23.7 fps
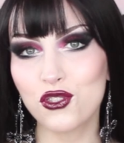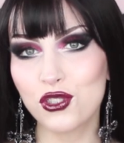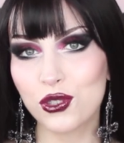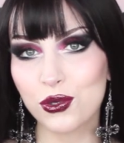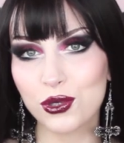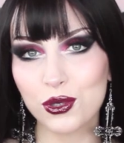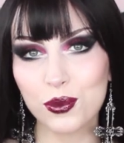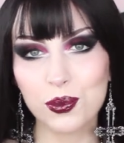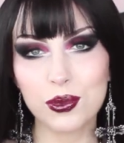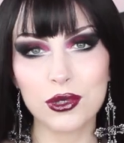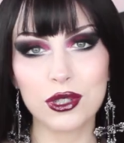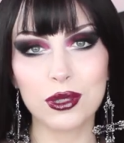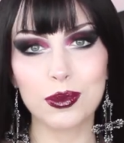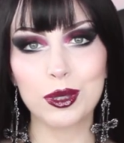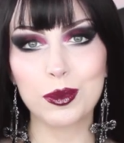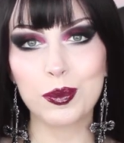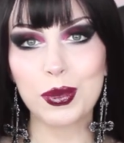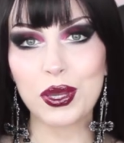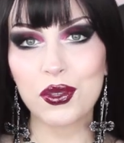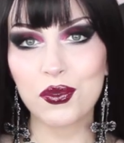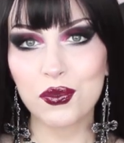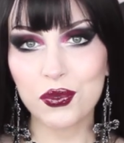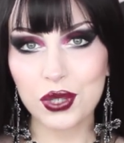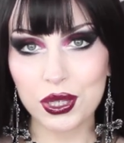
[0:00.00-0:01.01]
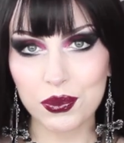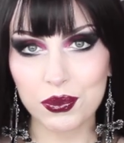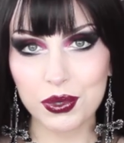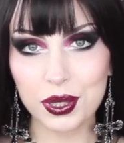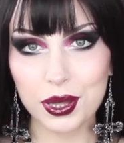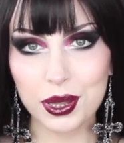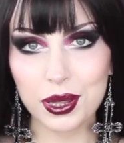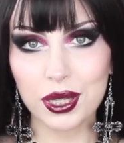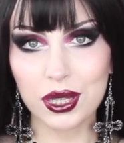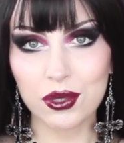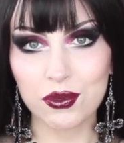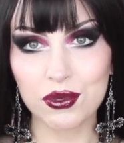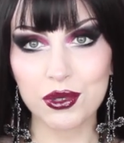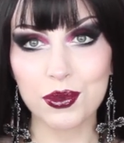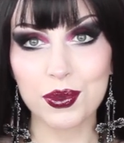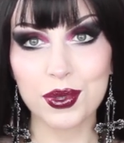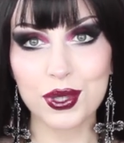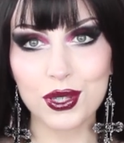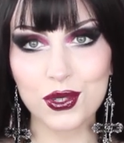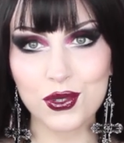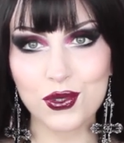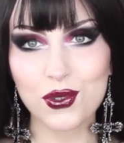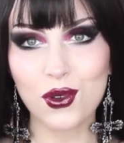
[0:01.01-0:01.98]
show you probably my favorite thing
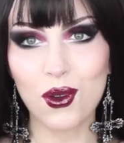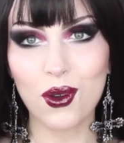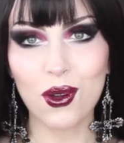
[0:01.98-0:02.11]
from this